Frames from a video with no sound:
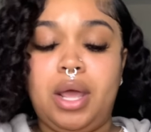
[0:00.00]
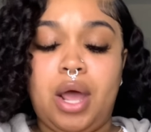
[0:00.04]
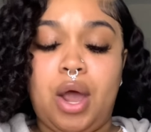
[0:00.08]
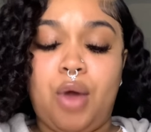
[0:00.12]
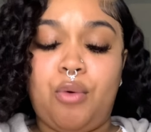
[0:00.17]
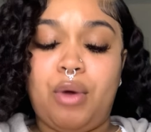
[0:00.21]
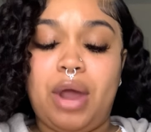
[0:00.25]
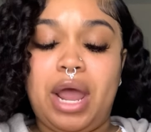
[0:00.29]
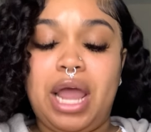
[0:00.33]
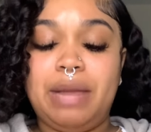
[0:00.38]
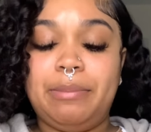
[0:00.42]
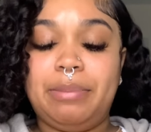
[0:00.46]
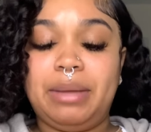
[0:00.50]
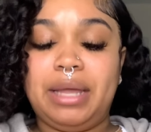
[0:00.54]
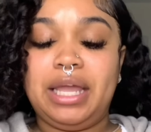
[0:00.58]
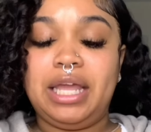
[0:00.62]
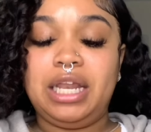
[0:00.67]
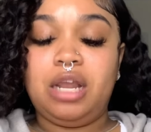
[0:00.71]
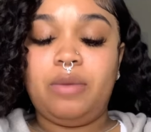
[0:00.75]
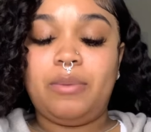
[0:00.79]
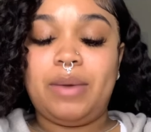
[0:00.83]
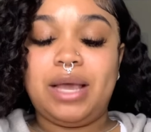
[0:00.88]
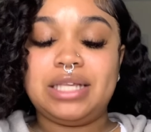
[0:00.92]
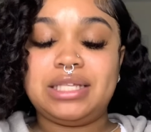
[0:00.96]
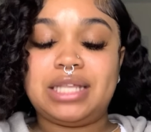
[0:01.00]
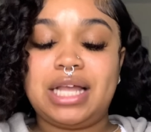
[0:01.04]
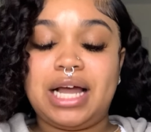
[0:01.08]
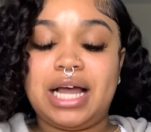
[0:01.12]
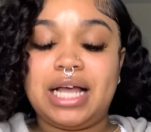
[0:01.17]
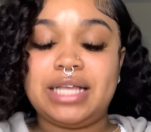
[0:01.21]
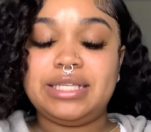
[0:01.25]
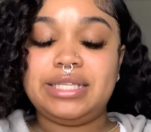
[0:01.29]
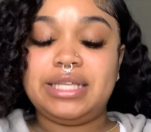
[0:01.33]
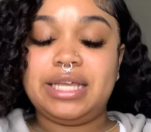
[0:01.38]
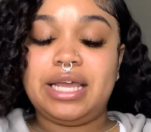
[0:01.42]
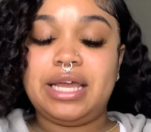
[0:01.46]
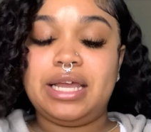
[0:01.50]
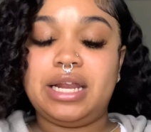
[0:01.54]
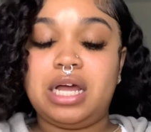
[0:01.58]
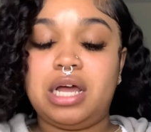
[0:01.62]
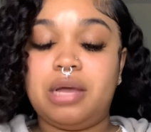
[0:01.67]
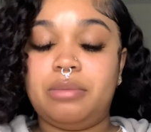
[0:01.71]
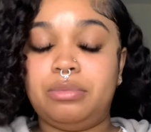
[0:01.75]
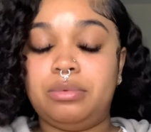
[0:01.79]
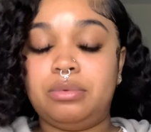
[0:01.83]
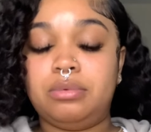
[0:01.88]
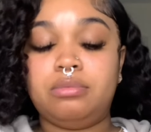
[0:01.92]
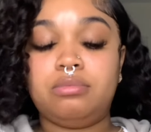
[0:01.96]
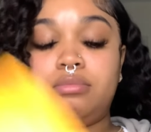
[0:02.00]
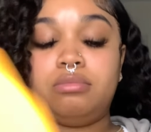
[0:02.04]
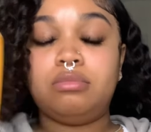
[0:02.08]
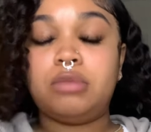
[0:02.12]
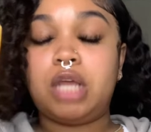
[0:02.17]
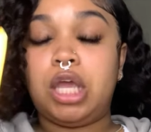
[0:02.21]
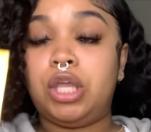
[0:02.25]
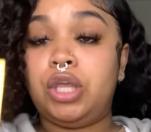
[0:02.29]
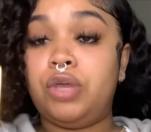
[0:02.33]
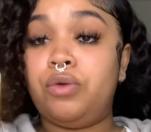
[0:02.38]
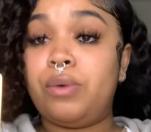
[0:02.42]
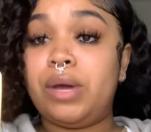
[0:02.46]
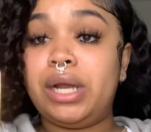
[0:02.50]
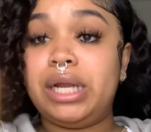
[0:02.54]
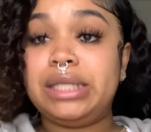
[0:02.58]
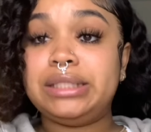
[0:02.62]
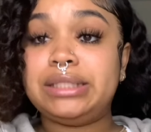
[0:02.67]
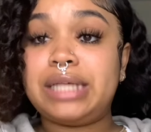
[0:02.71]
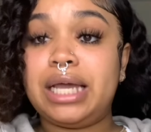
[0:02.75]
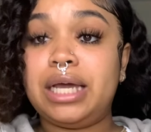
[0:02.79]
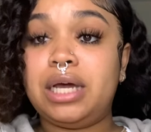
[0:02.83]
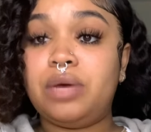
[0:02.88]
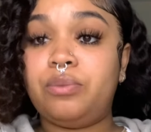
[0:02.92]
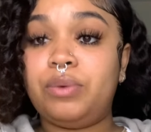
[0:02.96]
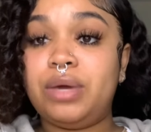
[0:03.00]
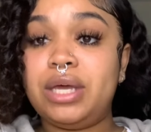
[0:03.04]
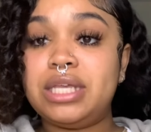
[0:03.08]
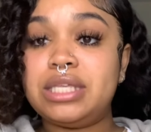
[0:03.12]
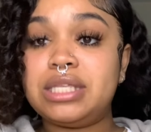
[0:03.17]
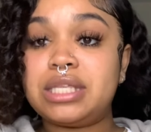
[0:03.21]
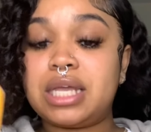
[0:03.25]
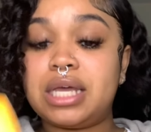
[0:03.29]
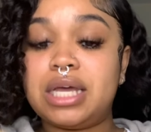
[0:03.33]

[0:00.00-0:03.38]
All right, but anyways, like I said, um, are you ready to take a risk?